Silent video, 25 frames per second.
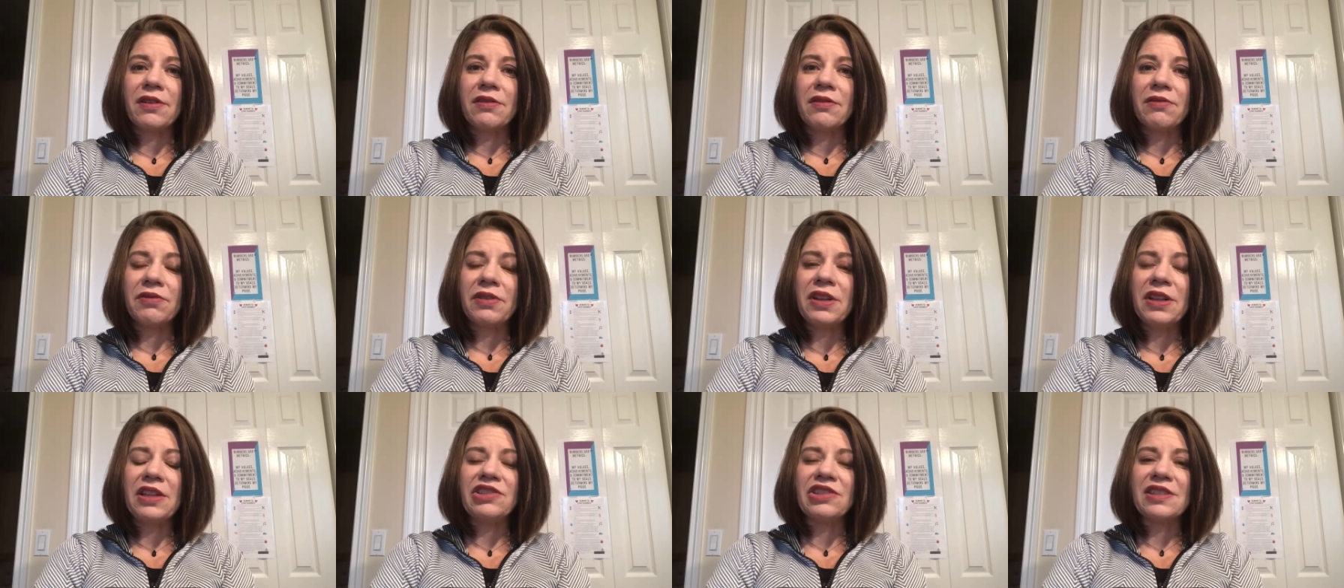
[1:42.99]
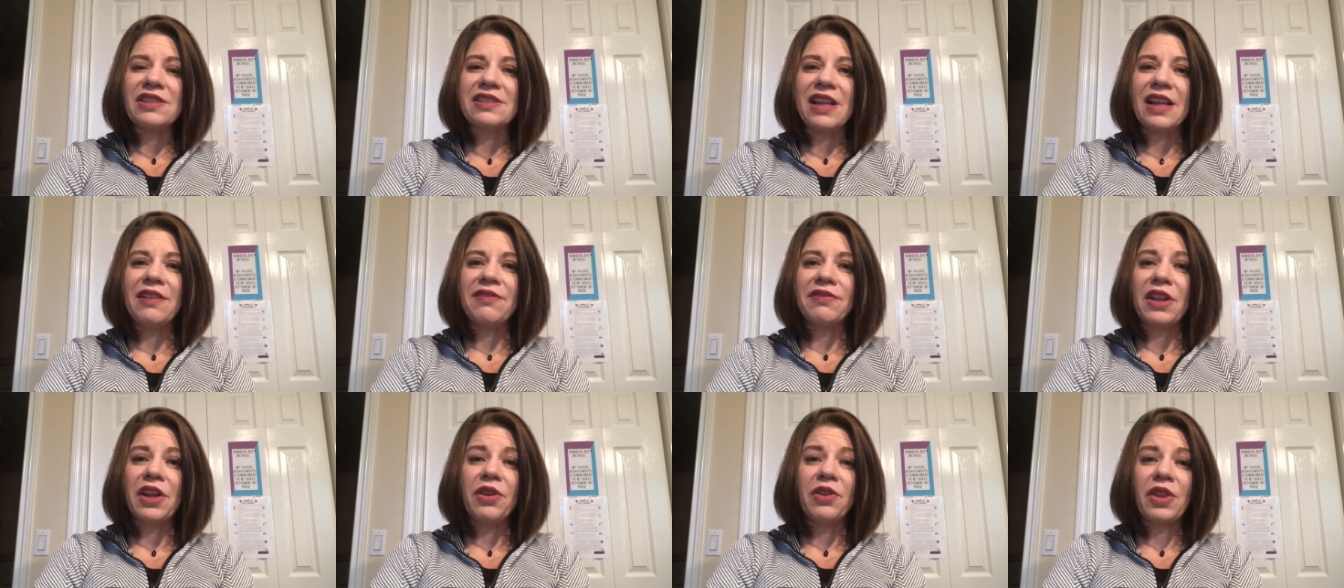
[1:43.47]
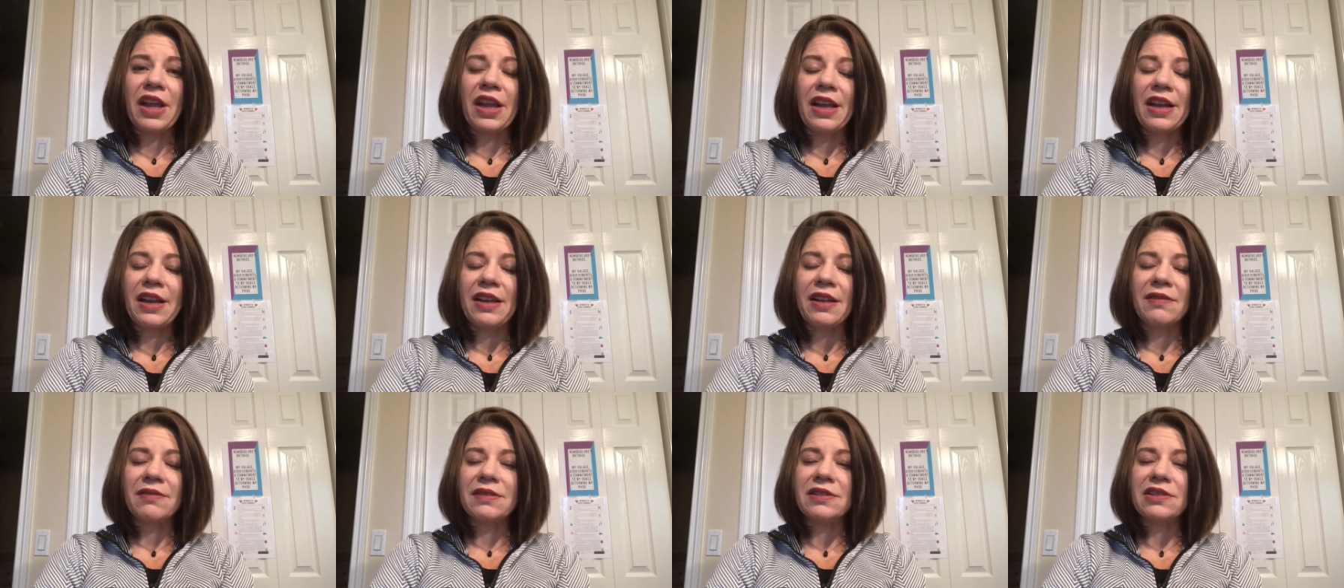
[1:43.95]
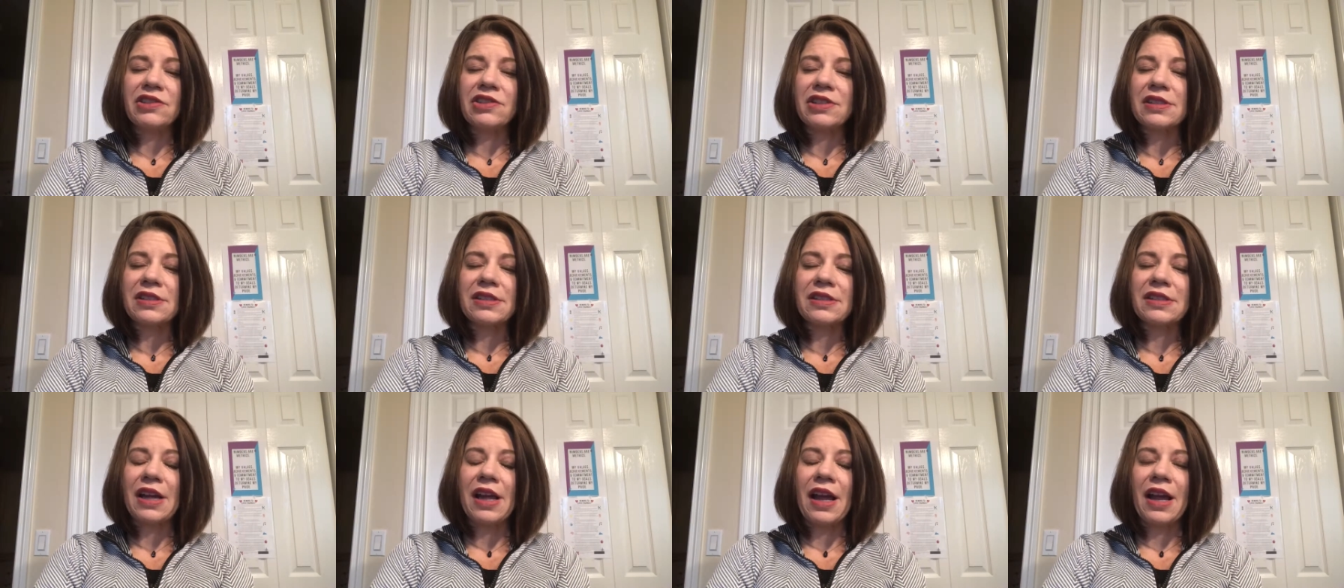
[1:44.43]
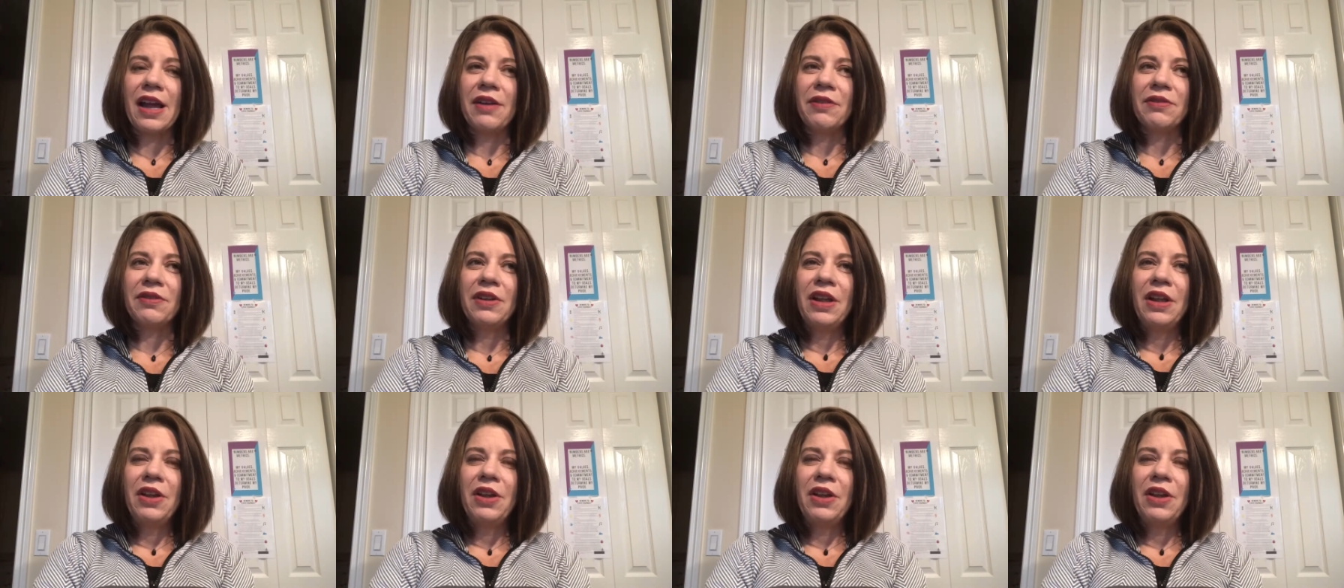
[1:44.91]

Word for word: really just self-loathing. It was just I